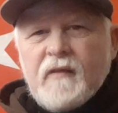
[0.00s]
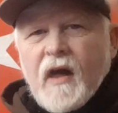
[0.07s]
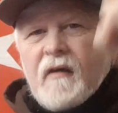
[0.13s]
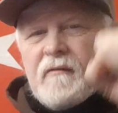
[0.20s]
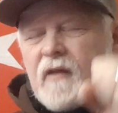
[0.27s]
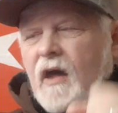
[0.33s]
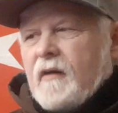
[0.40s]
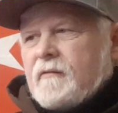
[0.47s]

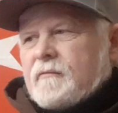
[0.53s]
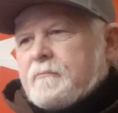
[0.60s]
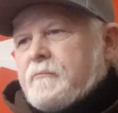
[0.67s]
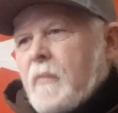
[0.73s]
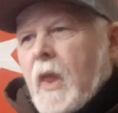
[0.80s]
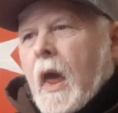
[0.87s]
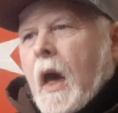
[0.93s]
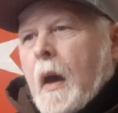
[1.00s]
love, love
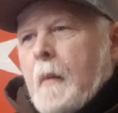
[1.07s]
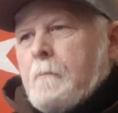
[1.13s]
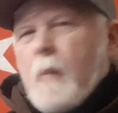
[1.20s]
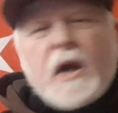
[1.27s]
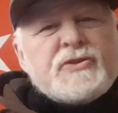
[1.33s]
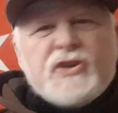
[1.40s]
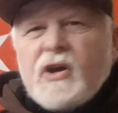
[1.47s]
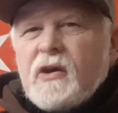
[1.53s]

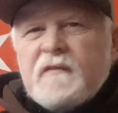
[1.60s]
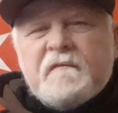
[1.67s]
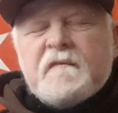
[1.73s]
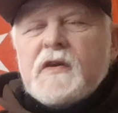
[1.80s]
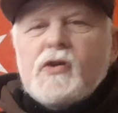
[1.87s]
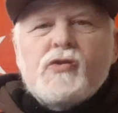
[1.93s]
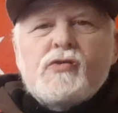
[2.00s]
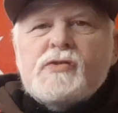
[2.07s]
much
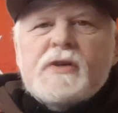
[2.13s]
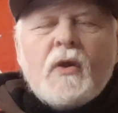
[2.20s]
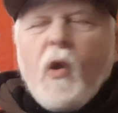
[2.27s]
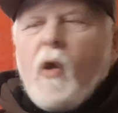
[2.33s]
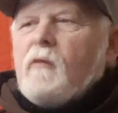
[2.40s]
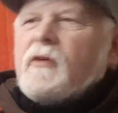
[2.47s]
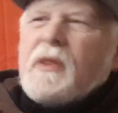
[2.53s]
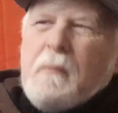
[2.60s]
confusion
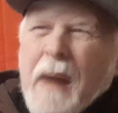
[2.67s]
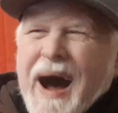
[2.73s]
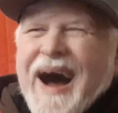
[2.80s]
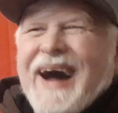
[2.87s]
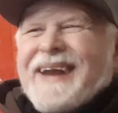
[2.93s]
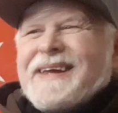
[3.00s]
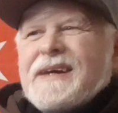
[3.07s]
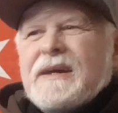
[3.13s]
over the
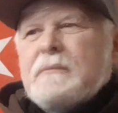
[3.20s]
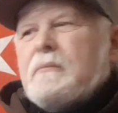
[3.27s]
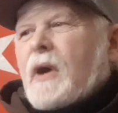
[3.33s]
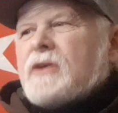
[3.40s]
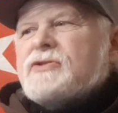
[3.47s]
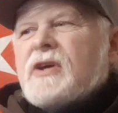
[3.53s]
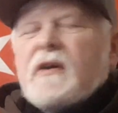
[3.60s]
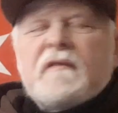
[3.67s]
Mahdi,
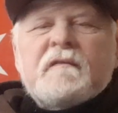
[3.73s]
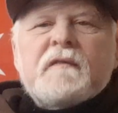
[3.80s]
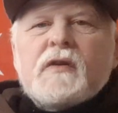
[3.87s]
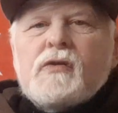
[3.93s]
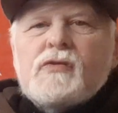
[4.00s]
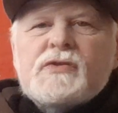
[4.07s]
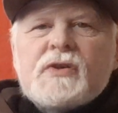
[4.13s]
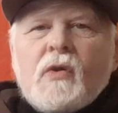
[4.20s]
much
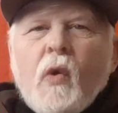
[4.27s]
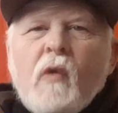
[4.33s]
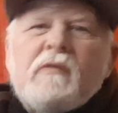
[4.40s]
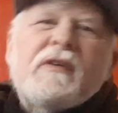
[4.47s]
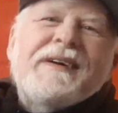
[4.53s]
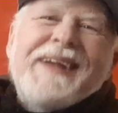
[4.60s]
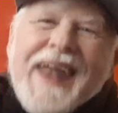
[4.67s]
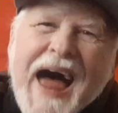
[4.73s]
confusion
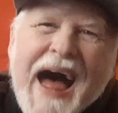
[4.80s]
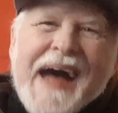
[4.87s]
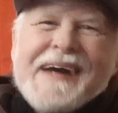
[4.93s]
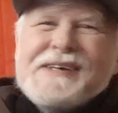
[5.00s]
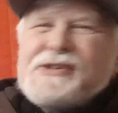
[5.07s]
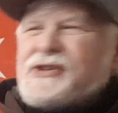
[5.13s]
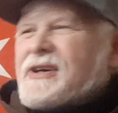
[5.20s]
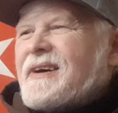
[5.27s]
over
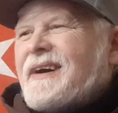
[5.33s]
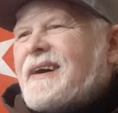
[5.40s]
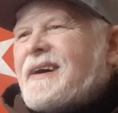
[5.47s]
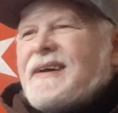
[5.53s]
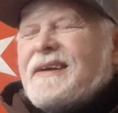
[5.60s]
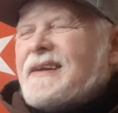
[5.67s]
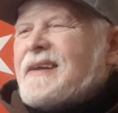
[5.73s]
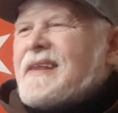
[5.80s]
Elijah
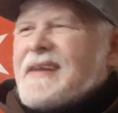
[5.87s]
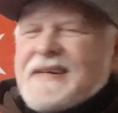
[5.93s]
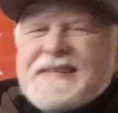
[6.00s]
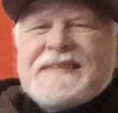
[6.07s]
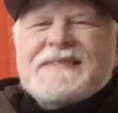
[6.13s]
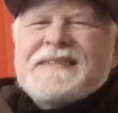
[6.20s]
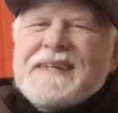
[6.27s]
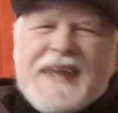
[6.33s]
and
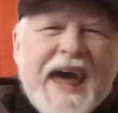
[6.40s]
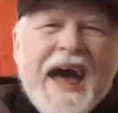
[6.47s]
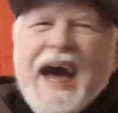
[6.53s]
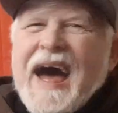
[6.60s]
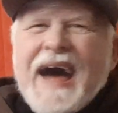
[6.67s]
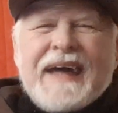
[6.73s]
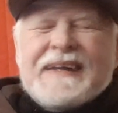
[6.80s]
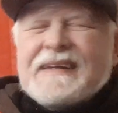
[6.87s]
this and
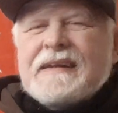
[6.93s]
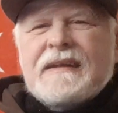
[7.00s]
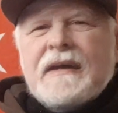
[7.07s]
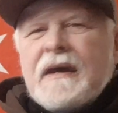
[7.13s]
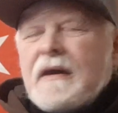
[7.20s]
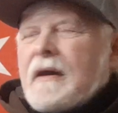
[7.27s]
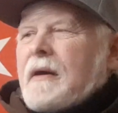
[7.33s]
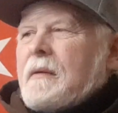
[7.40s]
that. And,
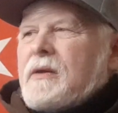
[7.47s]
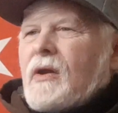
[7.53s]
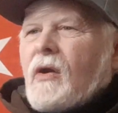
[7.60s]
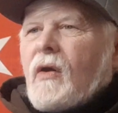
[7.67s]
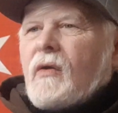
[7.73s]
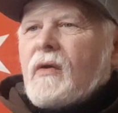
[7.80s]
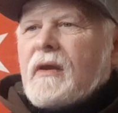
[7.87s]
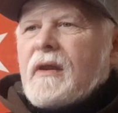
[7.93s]
you
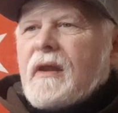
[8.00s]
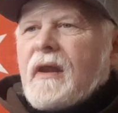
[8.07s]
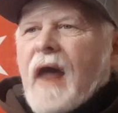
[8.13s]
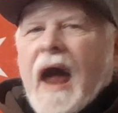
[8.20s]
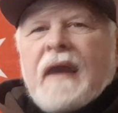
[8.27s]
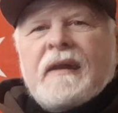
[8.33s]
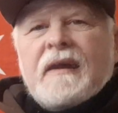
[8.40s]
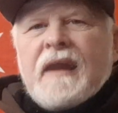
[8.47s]
know,
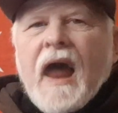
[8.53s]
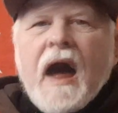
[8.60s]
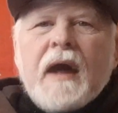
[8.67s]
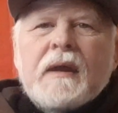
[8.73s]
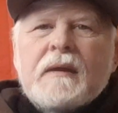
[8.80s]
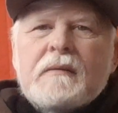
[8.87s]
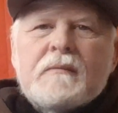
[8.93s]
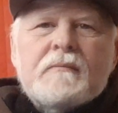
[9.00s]

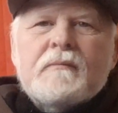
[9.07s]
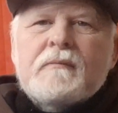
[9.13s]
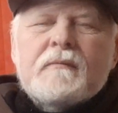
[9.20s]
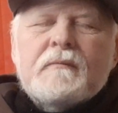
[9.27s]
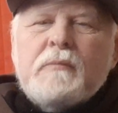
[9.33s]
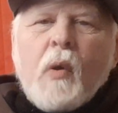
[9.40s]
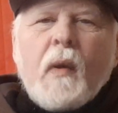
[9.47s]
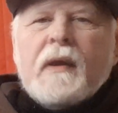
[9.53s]

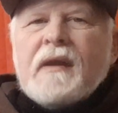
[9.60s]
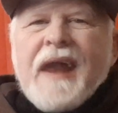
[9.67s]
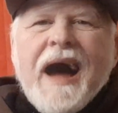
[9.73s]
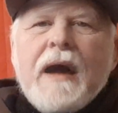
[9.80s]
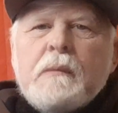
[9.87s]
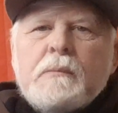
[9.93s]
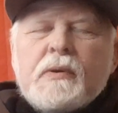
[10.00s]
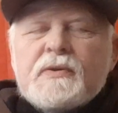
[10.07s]

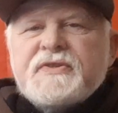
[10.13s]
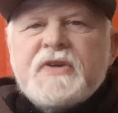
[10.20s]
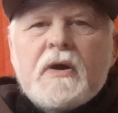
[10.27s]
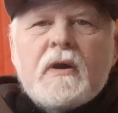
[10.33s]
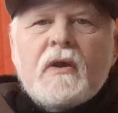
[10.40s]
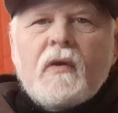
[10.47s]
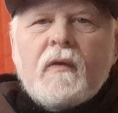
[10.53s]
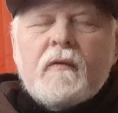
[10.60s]
99.9%
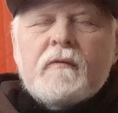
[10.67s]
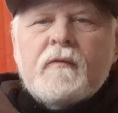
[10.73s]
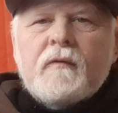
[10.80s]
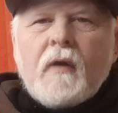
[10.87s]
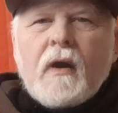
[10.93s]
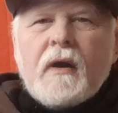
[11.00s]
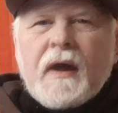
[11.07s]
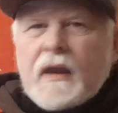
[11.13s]
percent 09 of
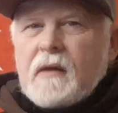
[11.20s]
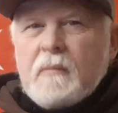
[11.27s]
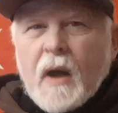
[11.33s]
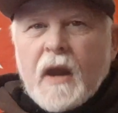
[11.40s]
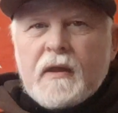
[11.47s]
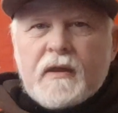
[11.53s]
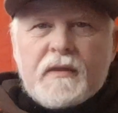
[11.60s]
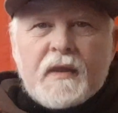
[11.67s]
uh,
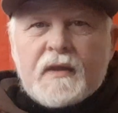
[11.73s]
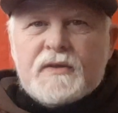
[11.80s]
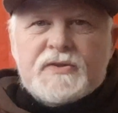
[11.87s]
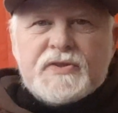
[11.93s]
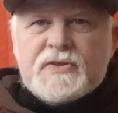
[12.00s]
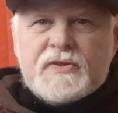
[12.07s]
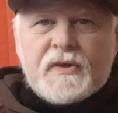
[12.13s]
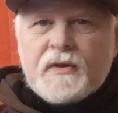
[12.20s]
anybody
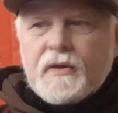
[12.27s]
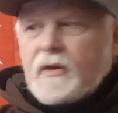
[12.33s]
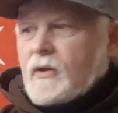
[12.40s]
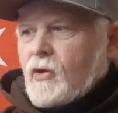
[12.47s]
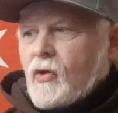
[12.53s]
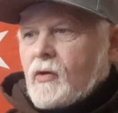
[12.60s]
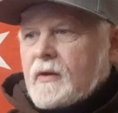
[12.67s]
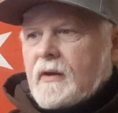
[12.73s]
that's uh,
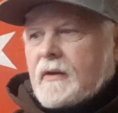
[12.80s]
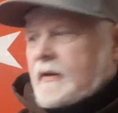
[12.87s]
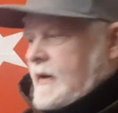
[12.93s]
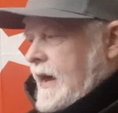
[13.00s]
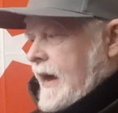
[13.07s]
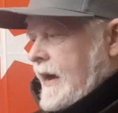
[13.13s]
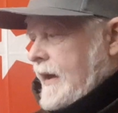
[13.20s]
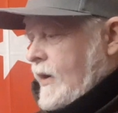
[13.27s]

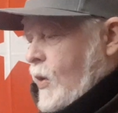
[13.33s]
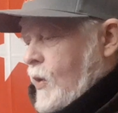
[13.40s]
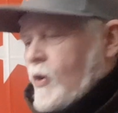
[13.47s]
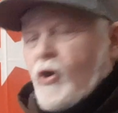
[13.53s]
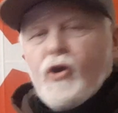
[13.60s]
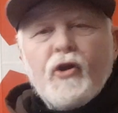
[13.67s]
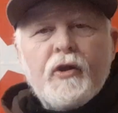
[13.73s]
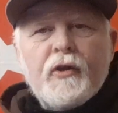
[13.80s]
looked at or
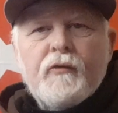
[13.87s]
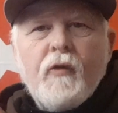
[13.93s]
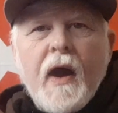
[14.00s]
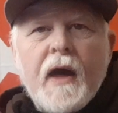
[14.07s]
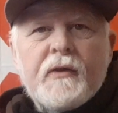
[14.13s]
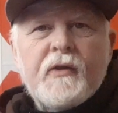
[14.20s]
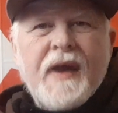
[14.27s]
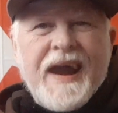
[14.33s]
heard,
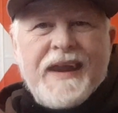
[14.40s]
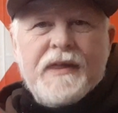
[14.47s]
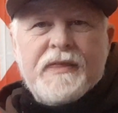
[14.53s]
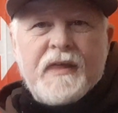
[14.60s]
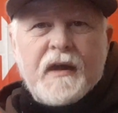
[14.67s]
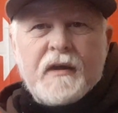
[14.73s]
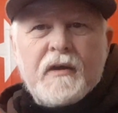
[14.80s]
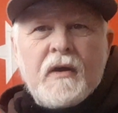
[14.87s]
rather,
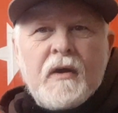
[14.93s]
anything